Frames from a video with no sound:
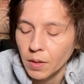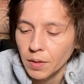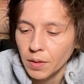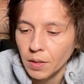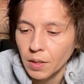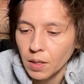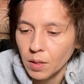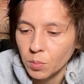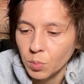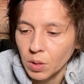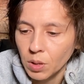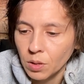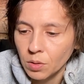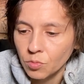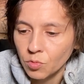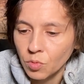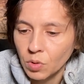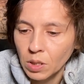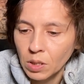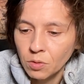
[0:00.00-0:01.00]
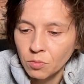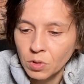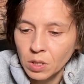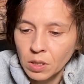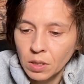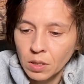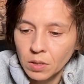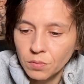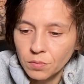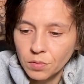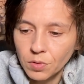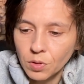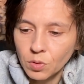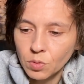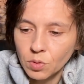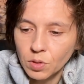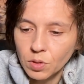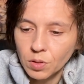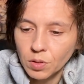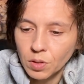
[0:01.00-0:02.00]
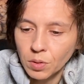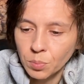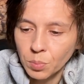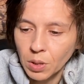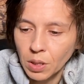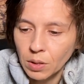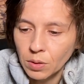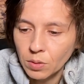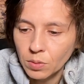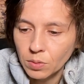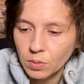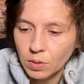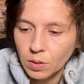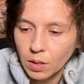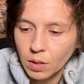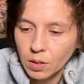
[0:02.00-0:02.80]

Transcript: Yeah, being really, really confused about